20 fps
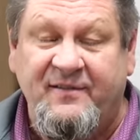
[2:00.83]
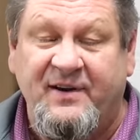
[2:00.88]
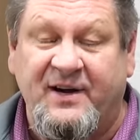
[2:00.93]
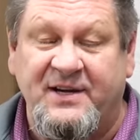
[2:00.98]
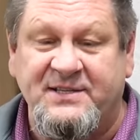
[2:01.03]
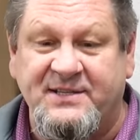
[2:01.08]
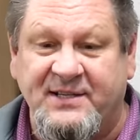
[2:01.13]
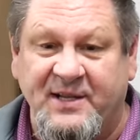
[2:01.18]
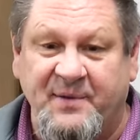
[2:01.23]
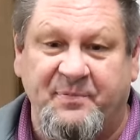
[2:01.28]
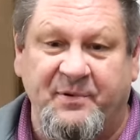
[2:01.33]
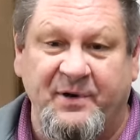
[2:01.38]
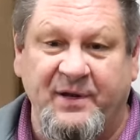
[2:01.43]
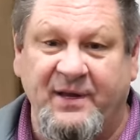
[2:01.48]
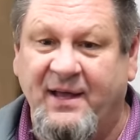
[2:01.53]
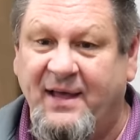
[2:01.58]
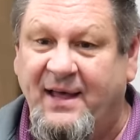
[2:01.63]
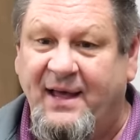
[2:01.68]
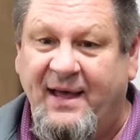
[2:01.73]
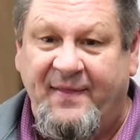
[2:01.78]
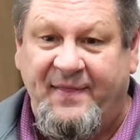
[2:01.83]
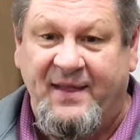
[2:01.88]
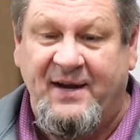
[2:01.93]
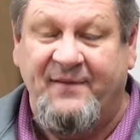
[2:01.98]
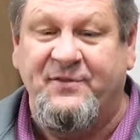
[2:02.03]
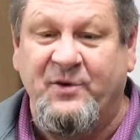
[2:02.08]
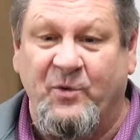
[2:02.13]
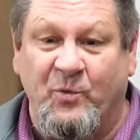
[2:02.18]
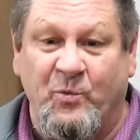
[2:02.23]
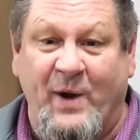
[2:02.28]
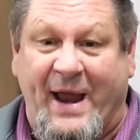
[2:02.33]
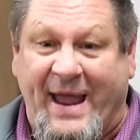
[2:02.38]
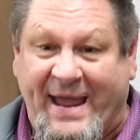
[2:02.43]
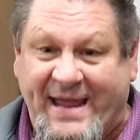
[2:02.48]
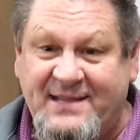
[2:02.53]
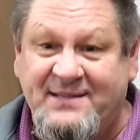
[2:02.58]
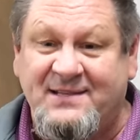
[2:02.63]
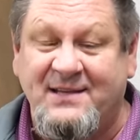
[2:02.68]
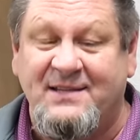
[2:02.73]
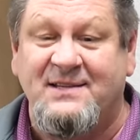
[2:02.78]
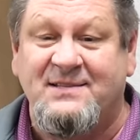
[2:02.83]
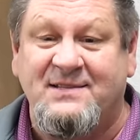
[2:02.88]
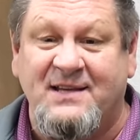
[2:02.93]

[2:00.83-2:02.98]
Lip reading: very slippery. Then if it rains in the